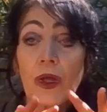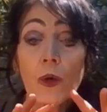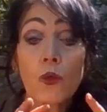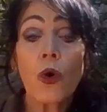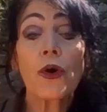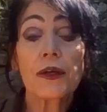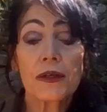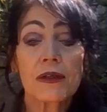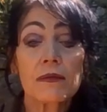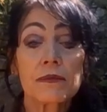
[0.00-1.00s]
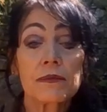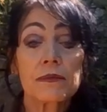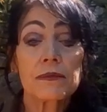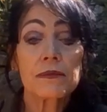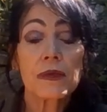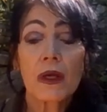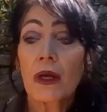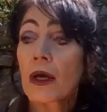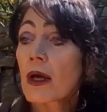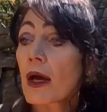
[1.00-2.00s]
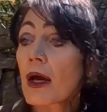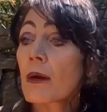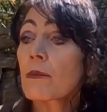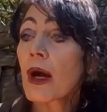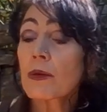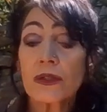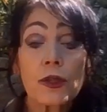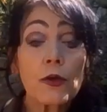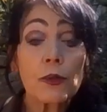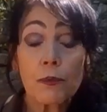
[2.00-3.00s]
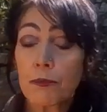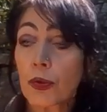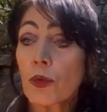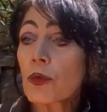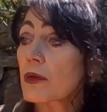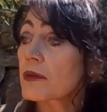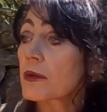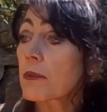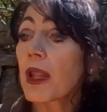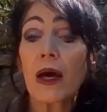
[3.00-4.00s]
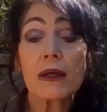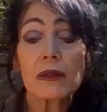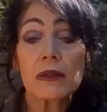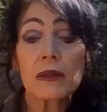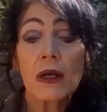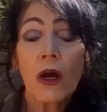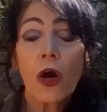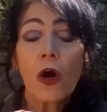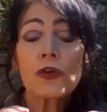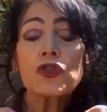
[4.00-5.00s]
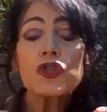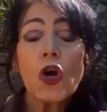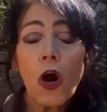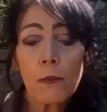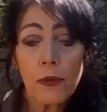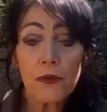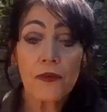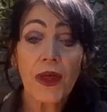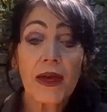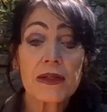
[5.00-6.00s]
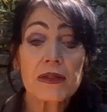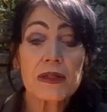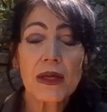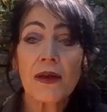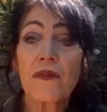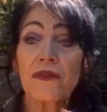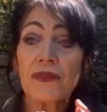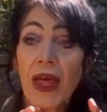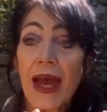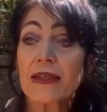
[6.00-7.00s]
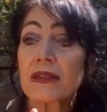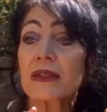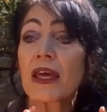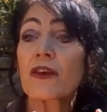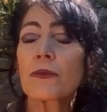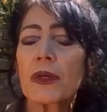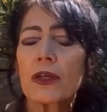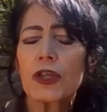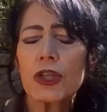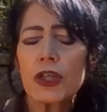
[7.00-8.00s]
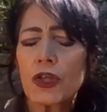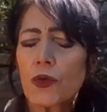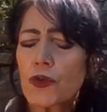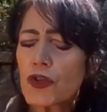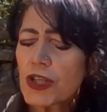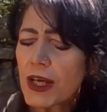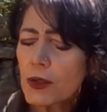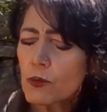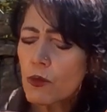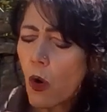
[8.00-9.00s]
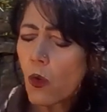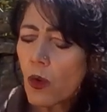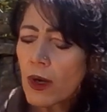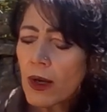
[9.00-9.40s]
work. I was going to pull the plug. On top of that, and that gave me a huge, like, whoa,